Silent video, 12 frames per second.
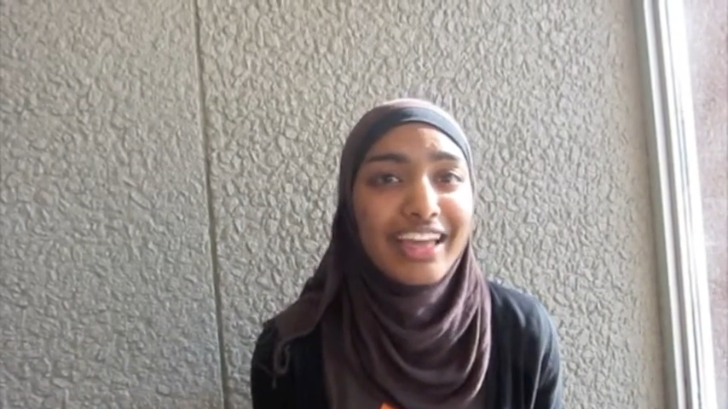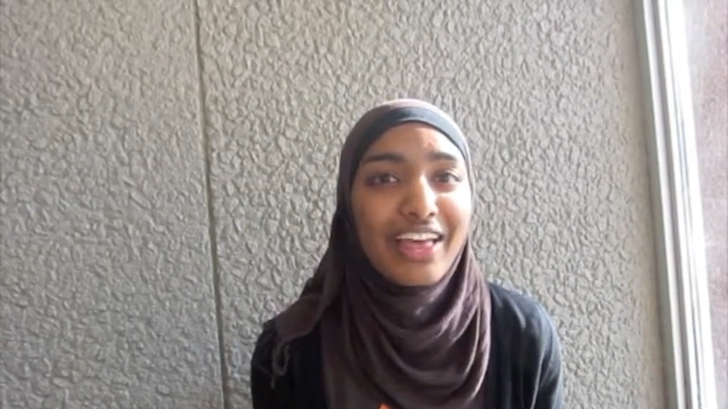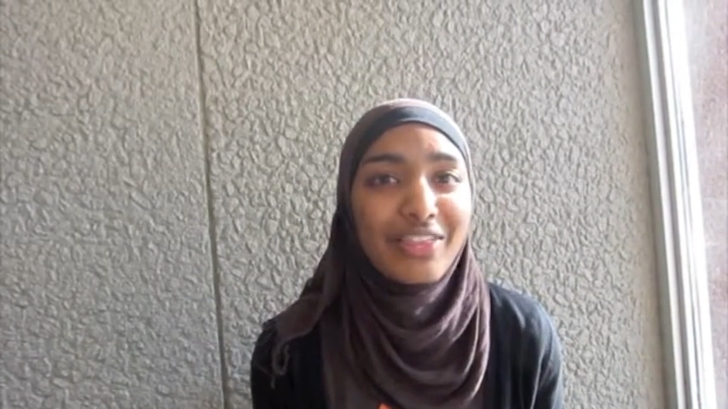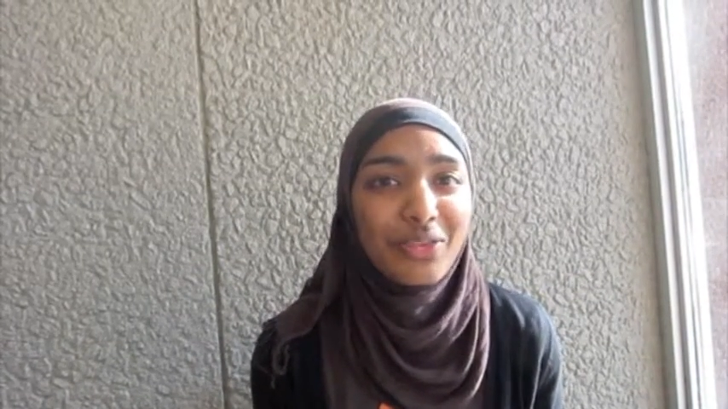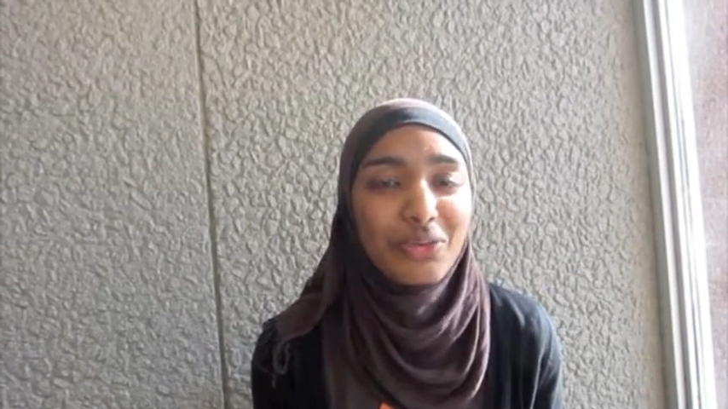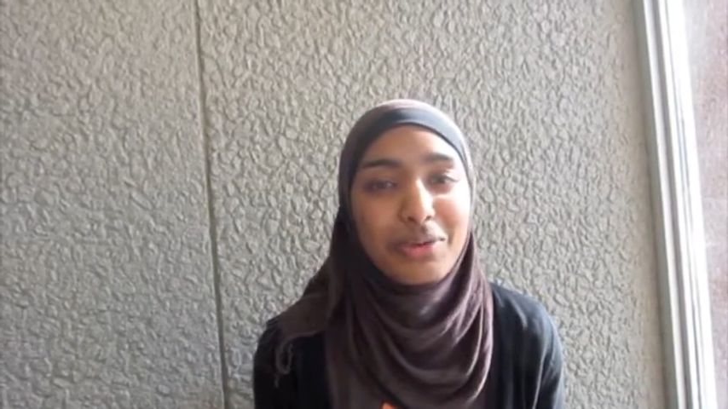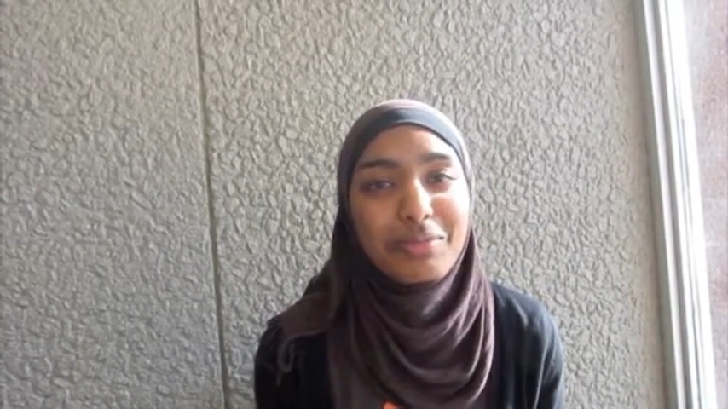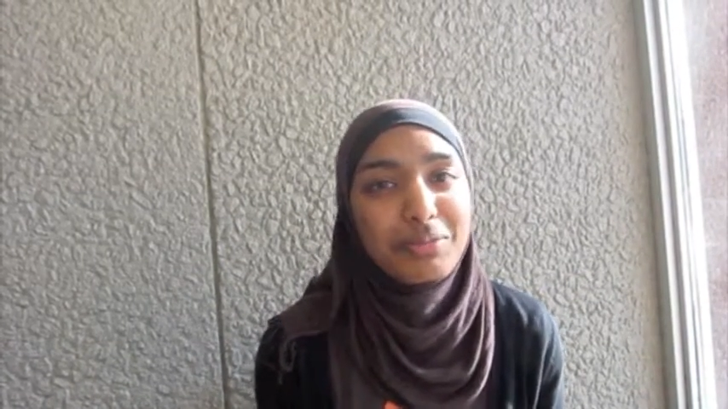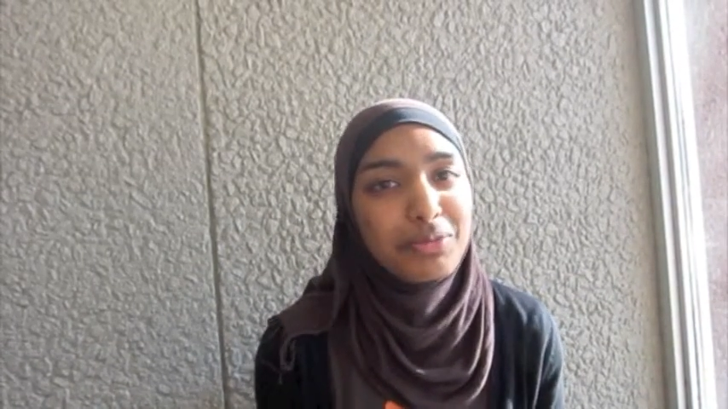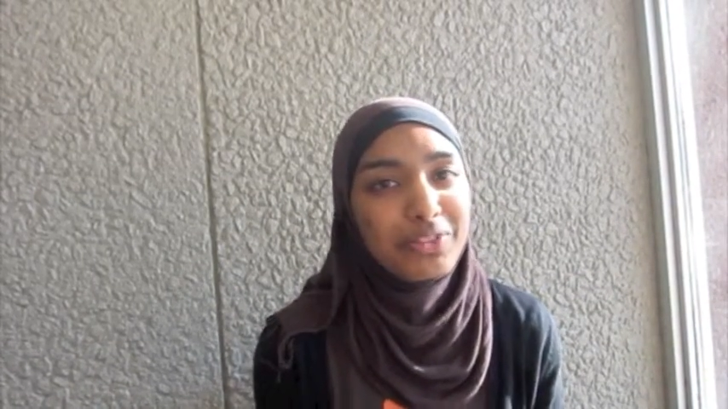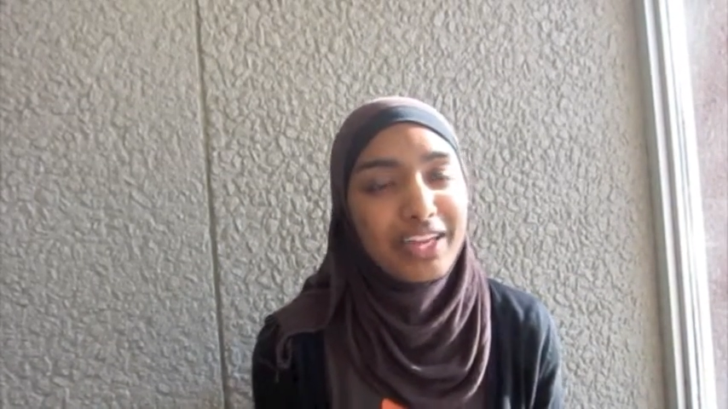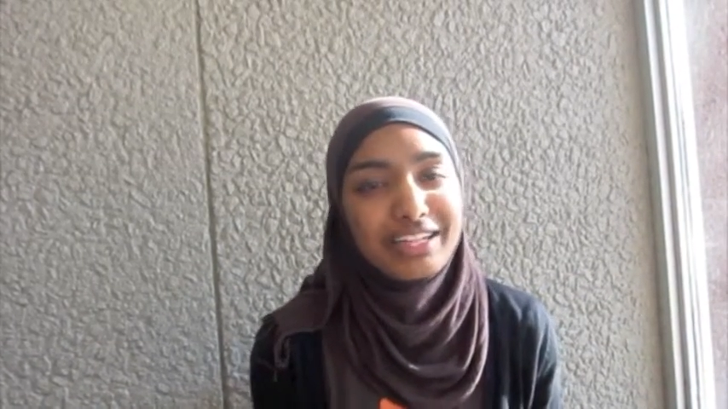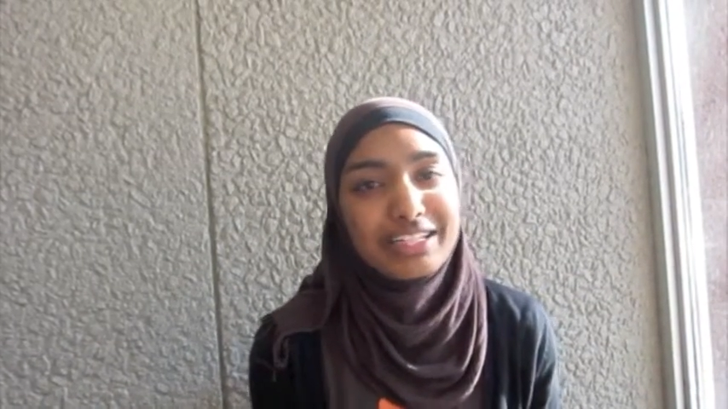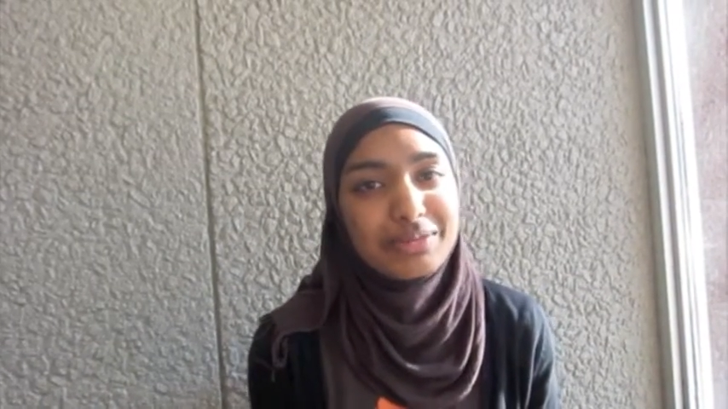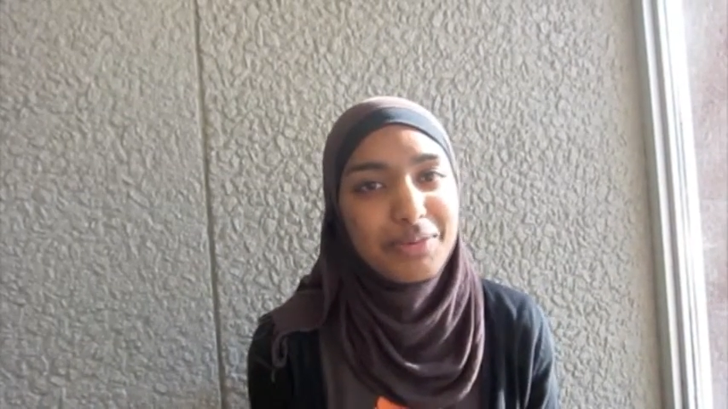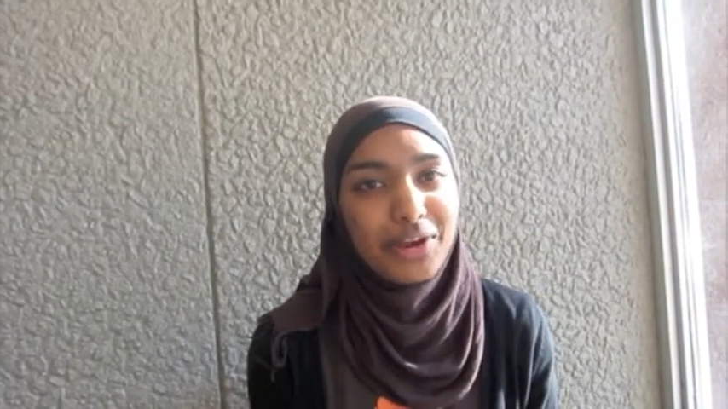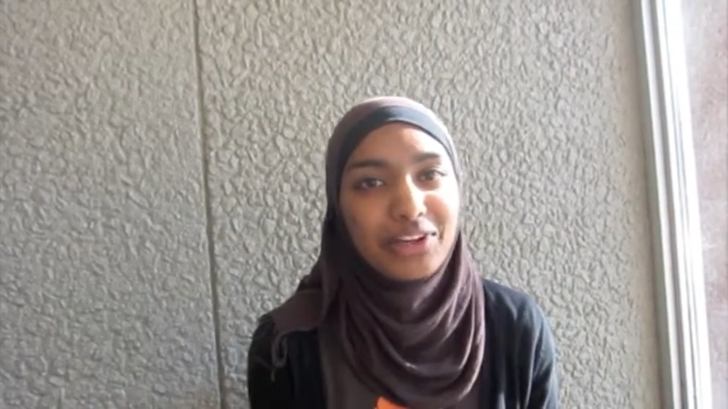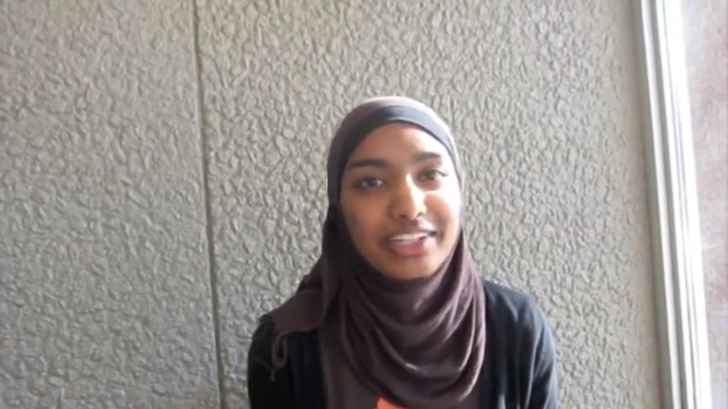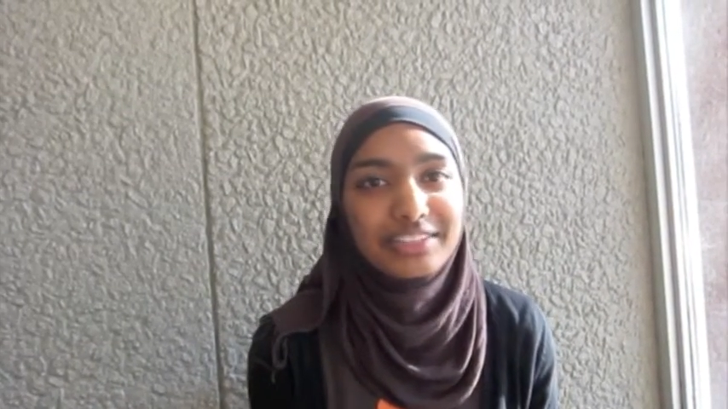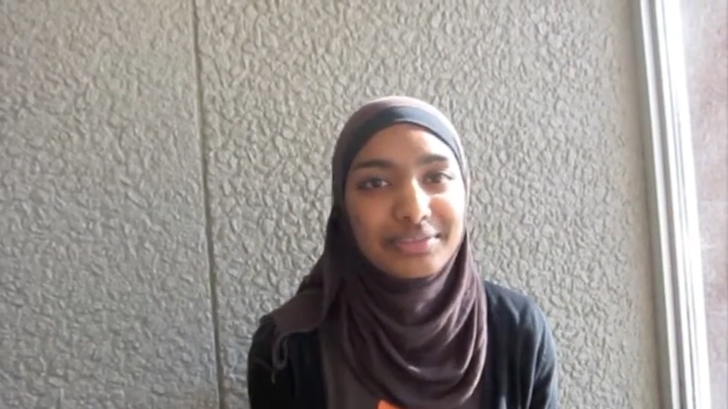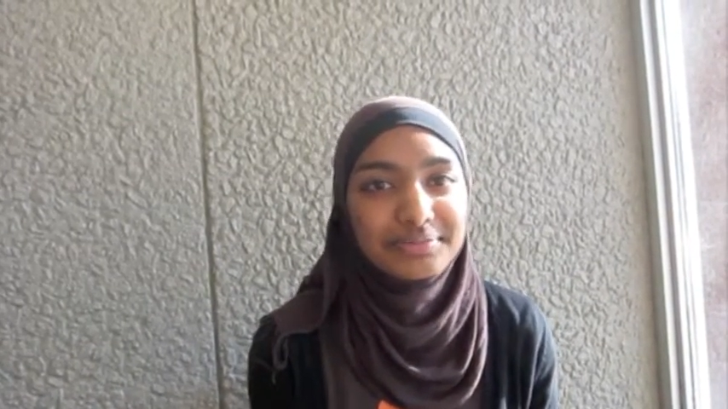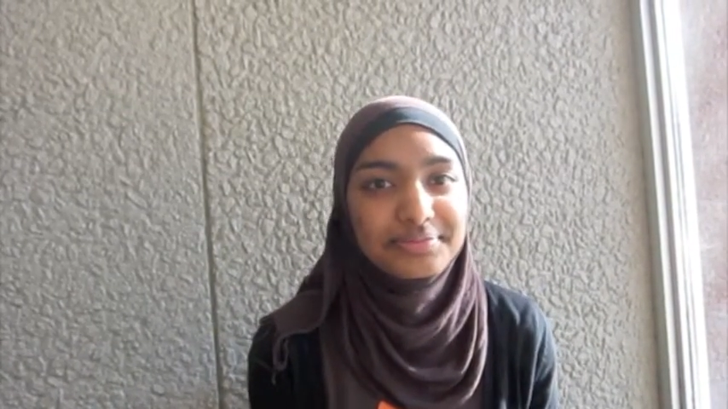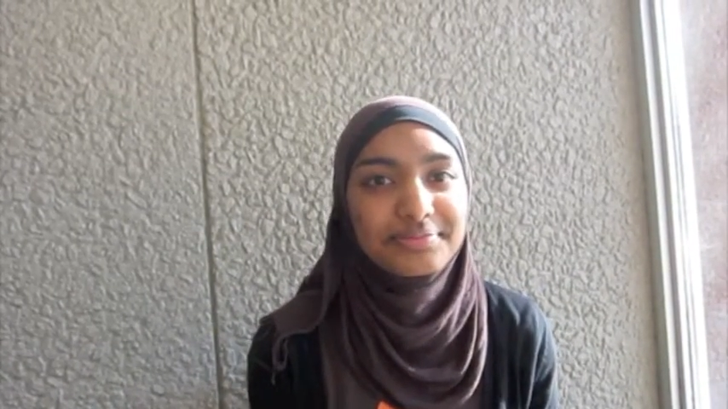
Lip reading: and the three people that inspired it.